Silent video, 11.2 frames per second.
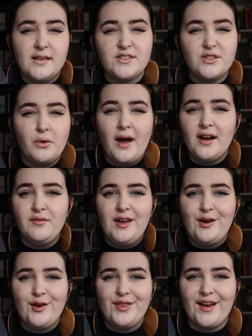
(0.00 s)
So kind of
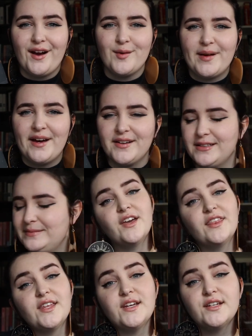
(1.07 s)
here and there about it.
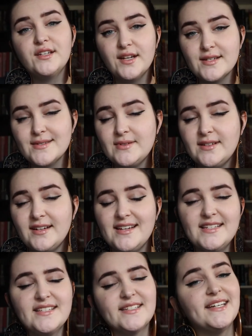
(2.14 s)
The next one
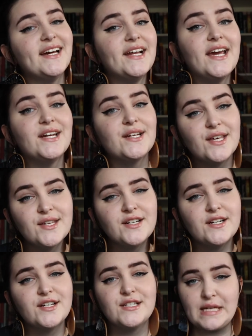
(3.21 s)
is yet
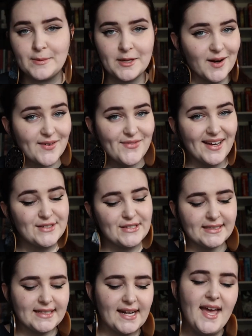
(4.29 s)
another TBR
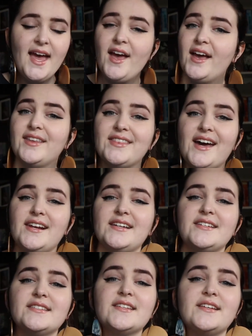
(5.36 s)
veteran, and that
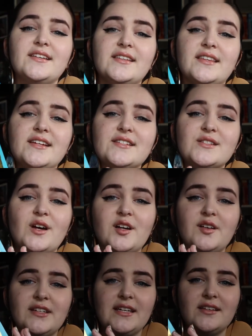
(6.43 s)
is The Song
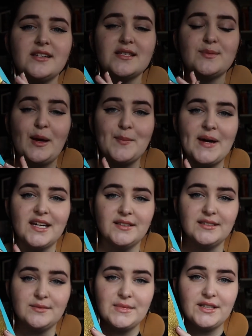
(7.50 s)
of Achilles by
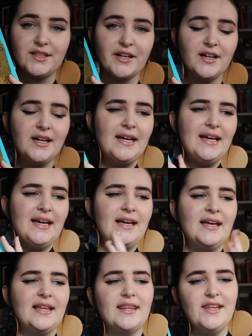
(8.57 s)
Madeline Miller.
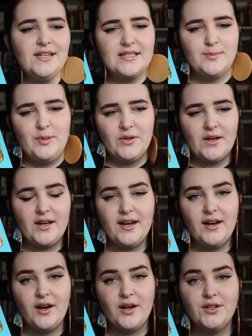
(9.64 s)
This book,
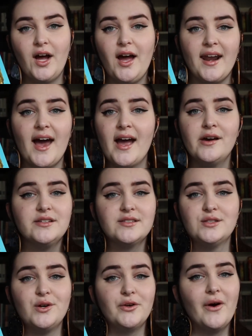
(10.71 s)
God, I
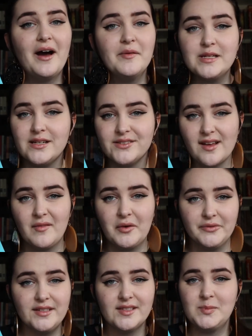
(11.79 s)
honestly don't know how many years I've
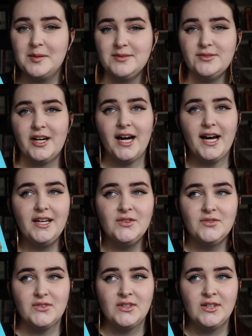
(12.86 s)
owned this. Maybe 5?